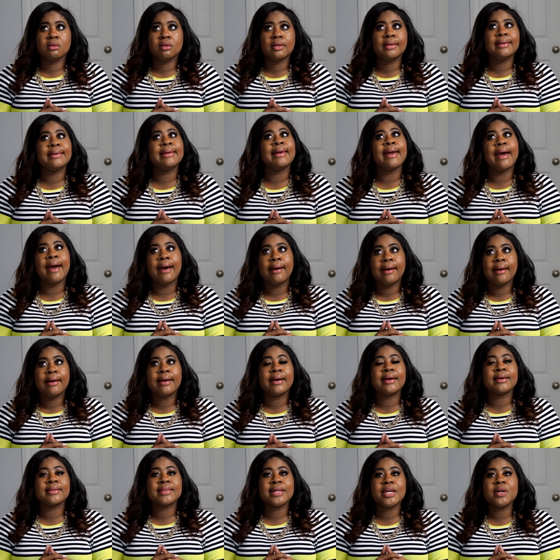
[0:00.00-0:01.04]
Yeah,
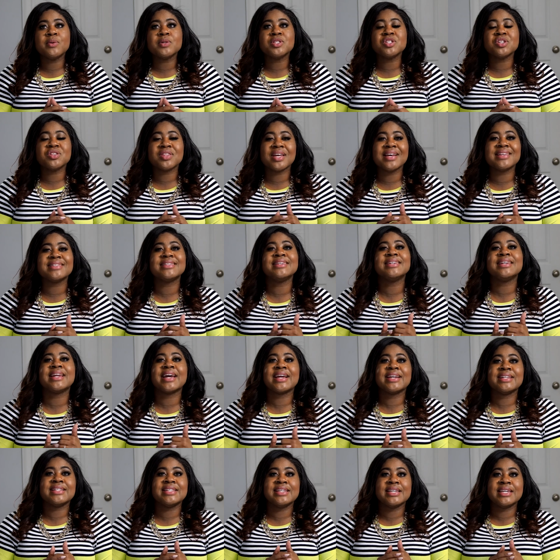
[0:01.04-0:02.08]
I think it was
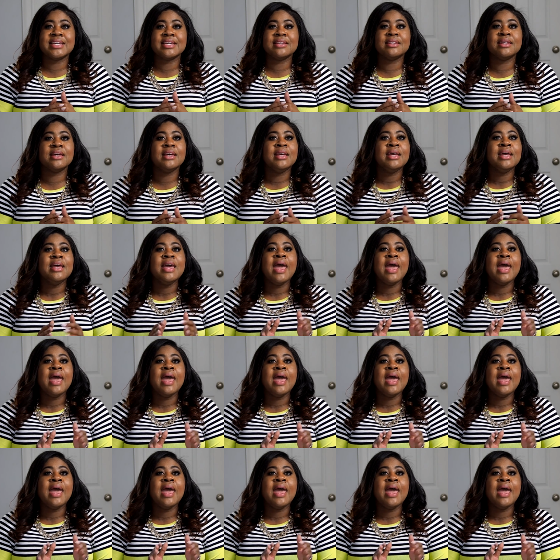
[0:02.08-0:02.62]
2019.